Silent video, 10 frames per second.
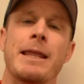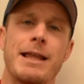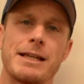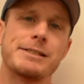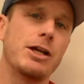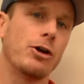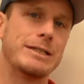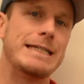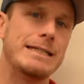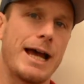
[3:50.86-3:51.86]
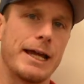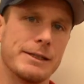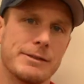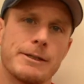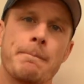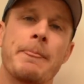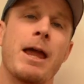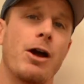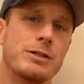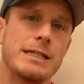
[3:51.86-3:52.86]
Lastly, our DDICE.
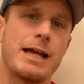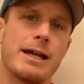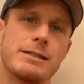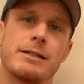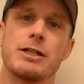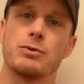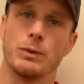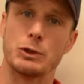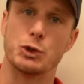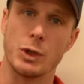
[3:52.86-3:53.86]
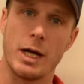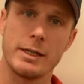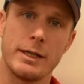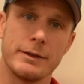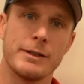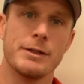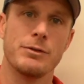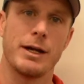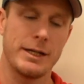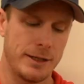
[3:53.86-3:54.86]
Our DDICE stands for drug,
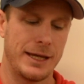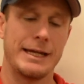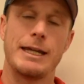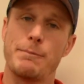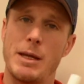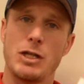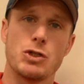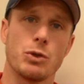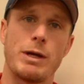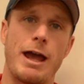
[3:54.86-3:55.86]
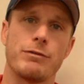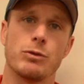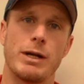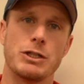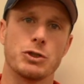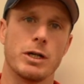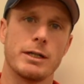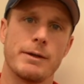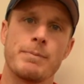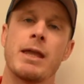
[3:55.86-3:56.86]
right? Again, making sure we have the right
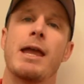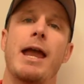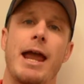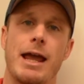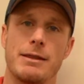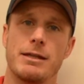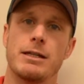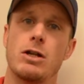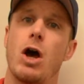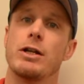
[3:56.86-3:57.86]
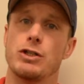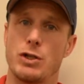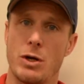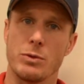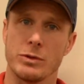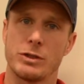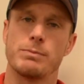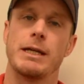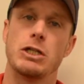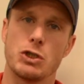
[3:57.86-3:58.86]
drug. And then dose,
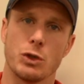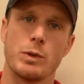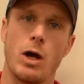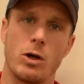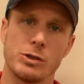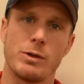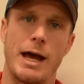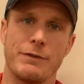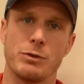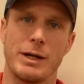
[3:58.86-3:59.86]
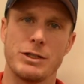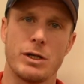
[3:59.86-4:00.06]
making sure we also have the right